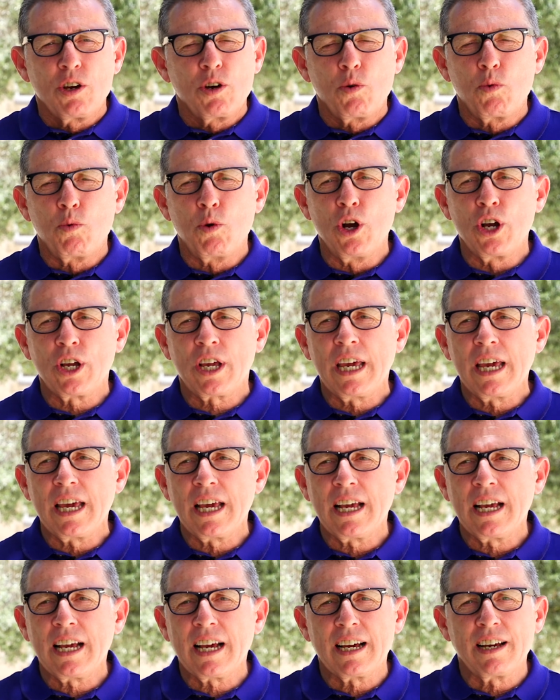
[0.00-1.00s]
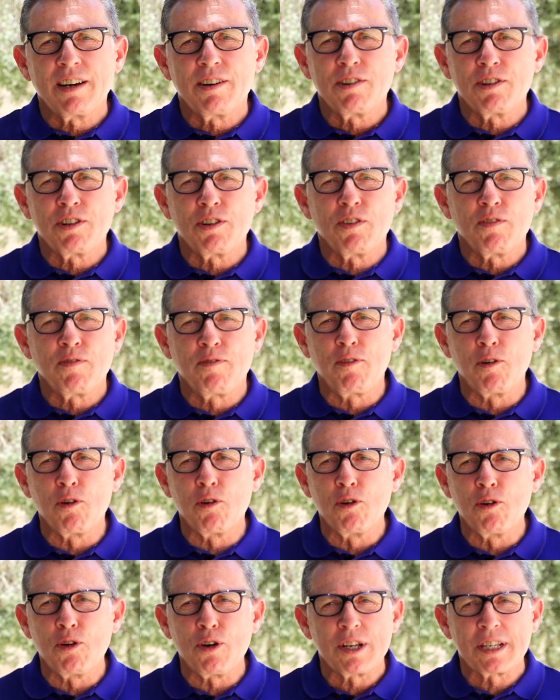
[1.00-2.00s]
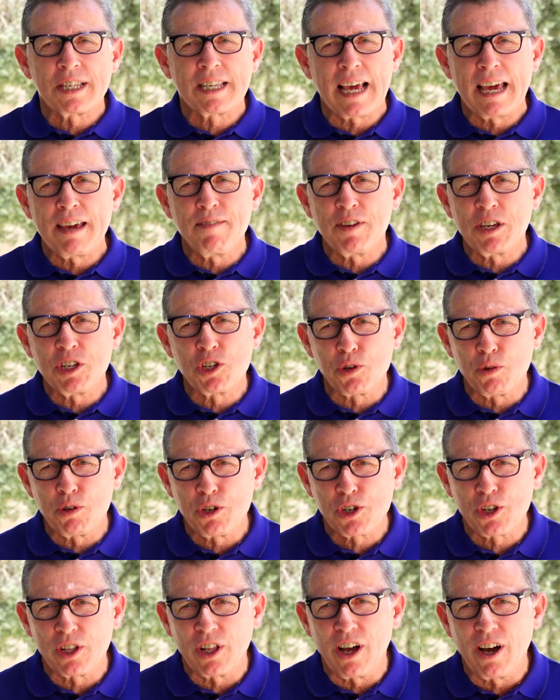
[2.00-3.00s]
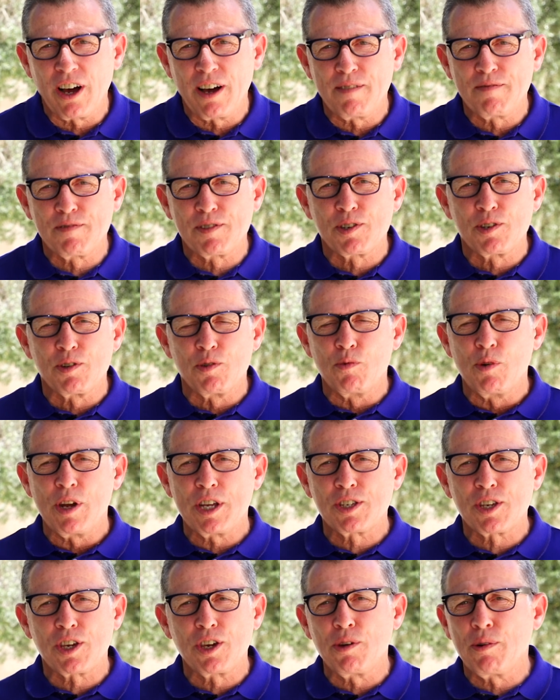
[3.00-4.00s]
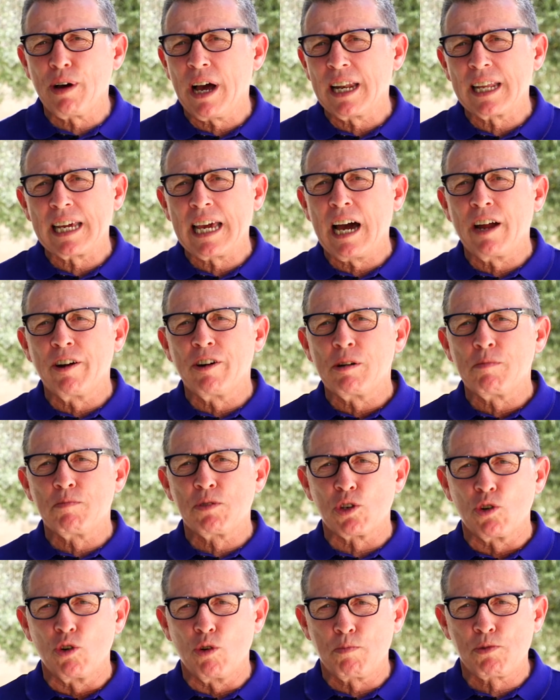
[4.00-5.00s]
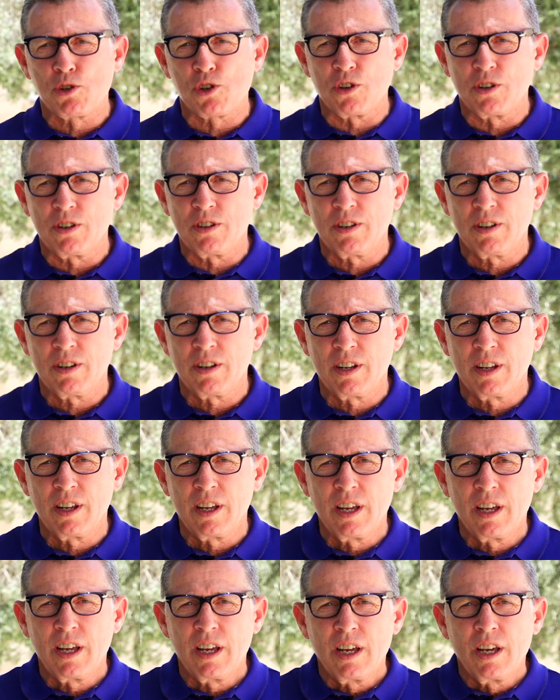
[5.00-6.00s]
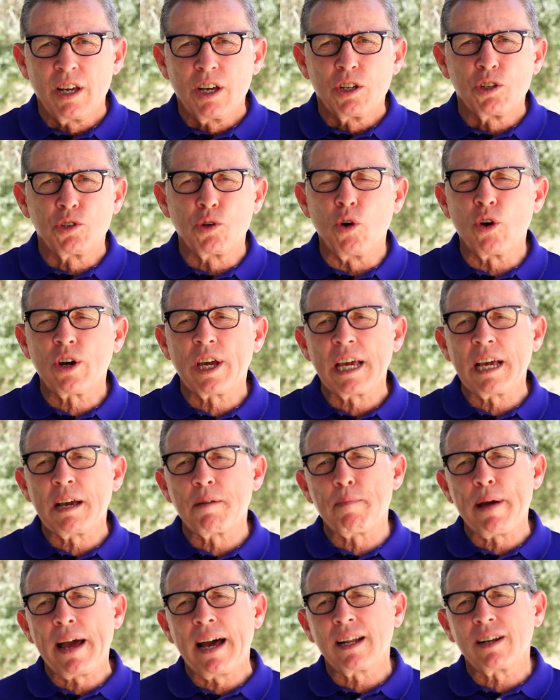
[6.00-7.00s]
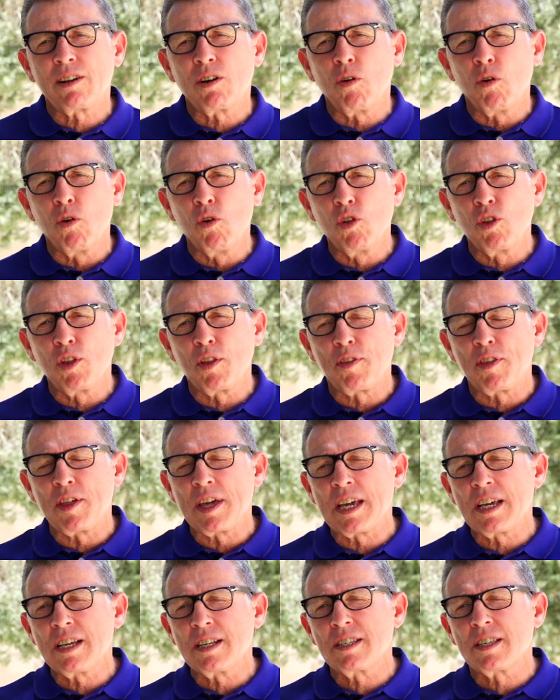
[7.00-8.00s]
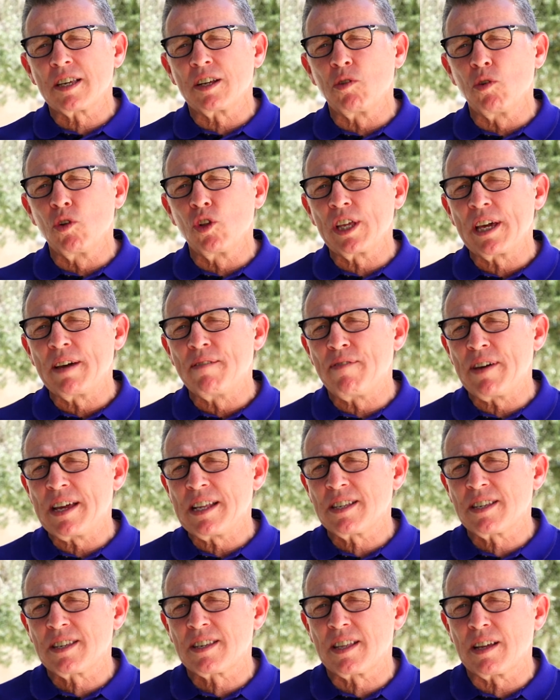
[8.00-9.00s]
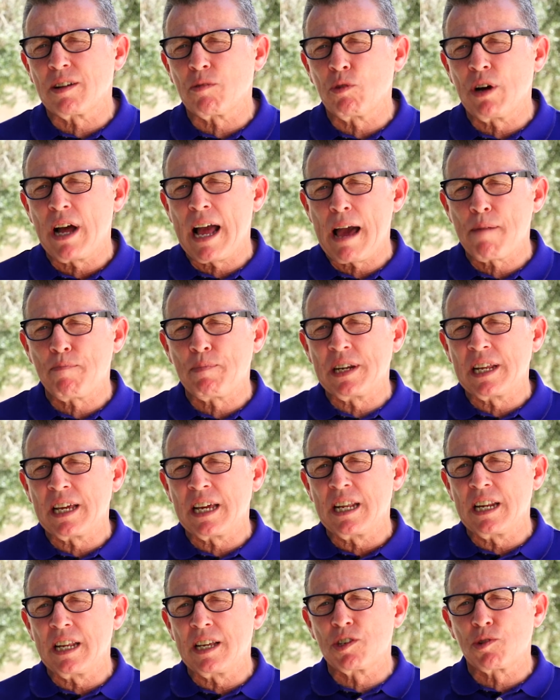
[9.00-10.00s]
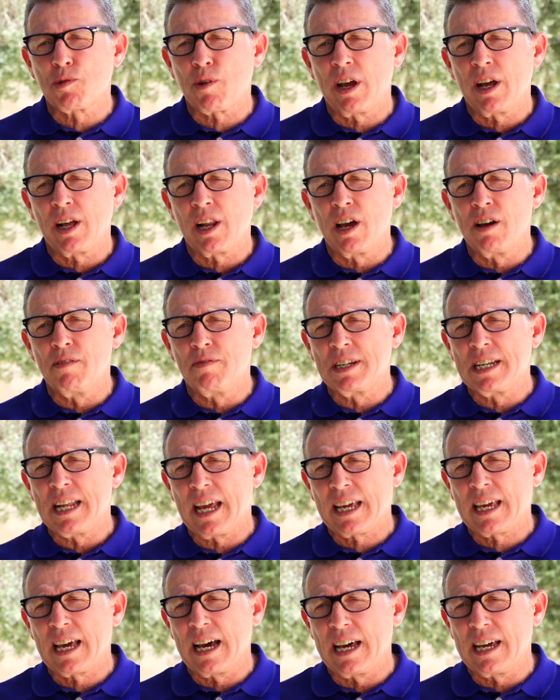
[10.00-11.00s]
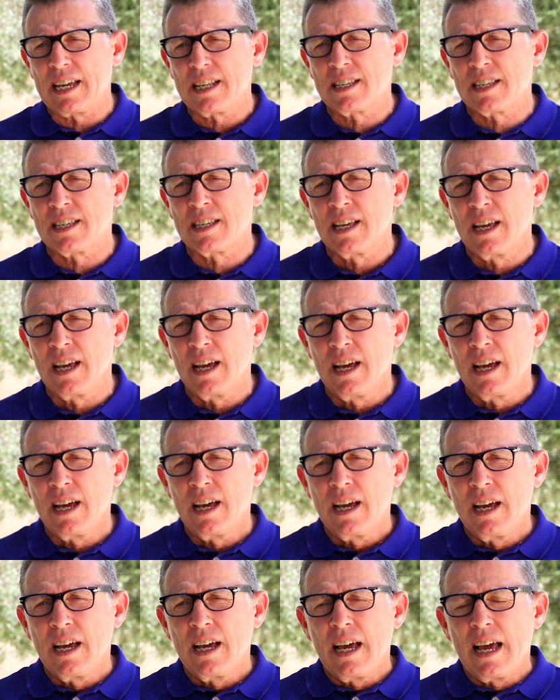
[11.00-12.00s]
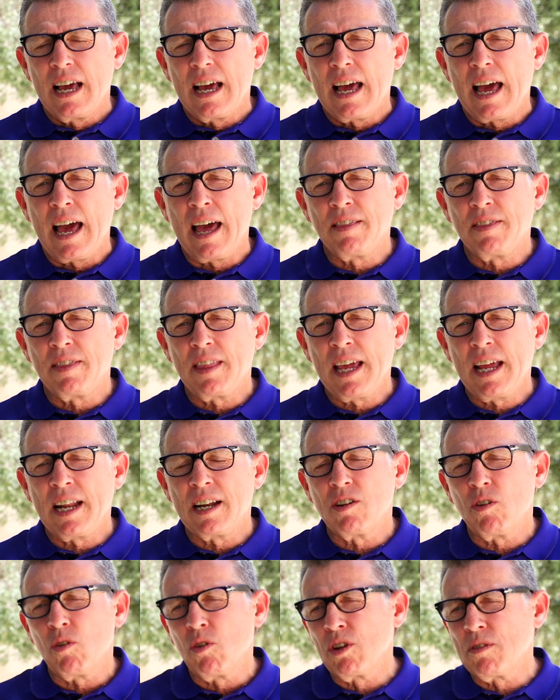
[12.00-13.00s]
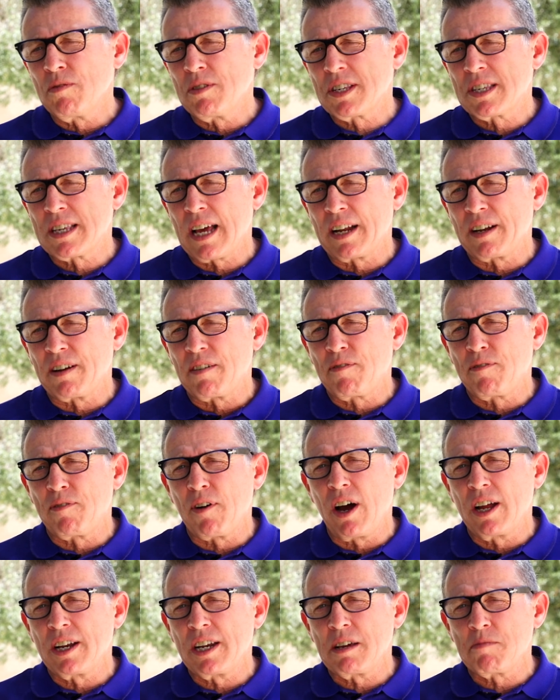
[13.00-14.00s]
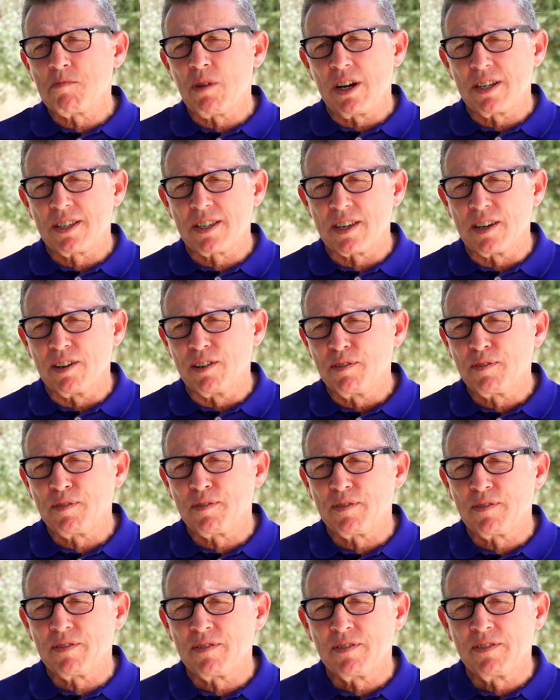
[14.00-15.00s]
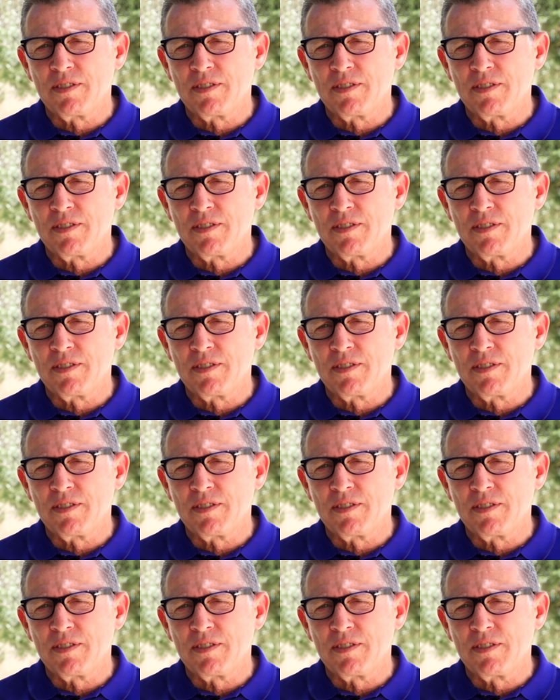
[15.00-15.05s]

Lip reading: working for saving Jewish lives, rescue, aliyah and absorption, talking about all the things and all the events that were happening in Israel over decades, and then all of a sudden finding myself